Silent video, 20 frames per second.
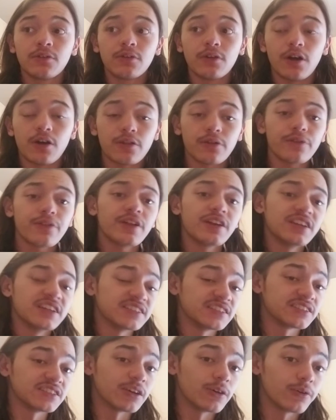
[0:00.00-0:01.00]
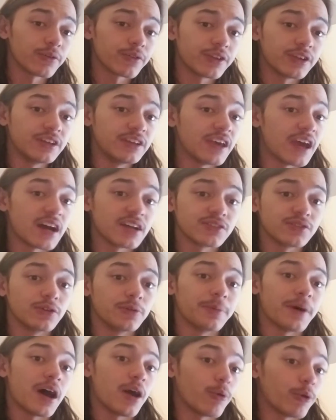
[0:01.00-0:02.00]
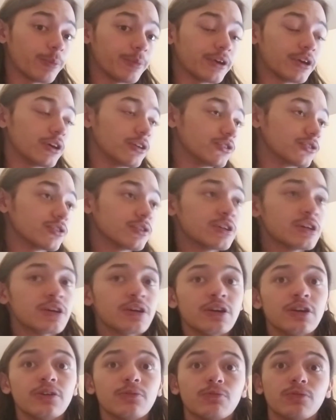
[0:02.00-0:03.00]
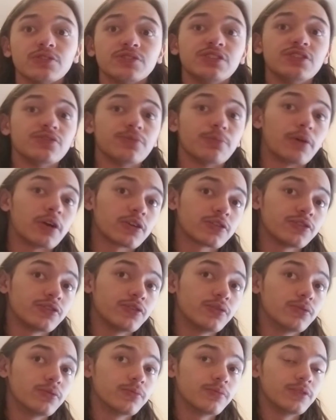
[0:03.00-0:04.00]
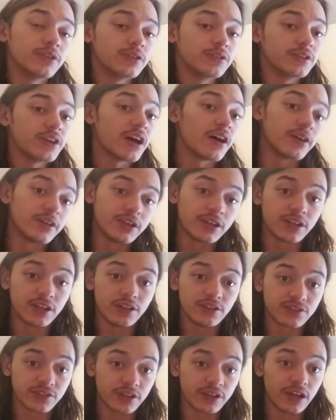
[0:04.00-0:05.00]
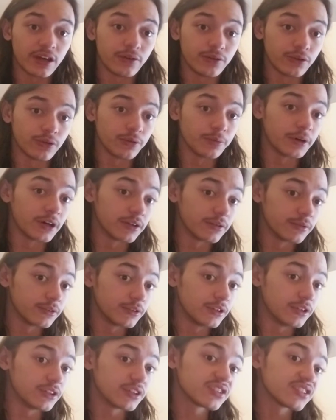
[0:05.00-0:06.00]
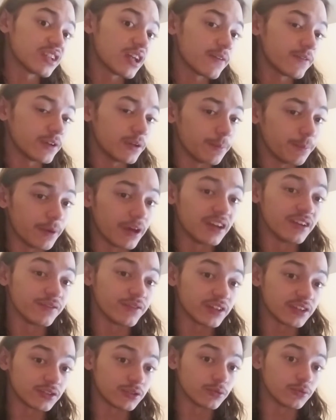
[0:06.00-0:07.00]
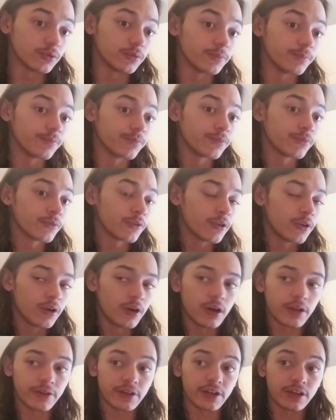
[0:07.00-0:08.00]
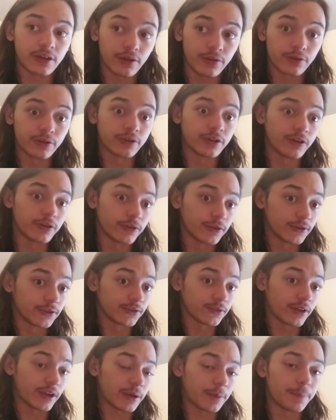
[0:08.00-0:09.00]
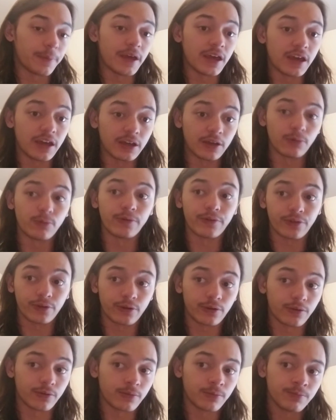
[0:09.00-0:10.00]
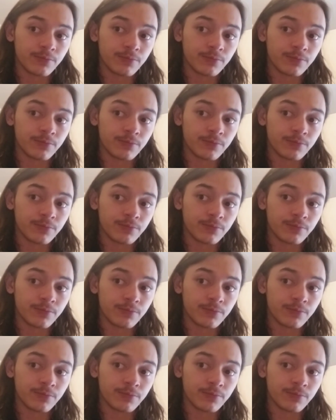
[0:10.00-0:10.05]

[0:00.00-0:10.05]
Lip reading: other than his stealth, he has no power, because once he's marked you, yeah, he can insta down you, but he doesn't have any benefits to him. Unlike other killers like Pig with her,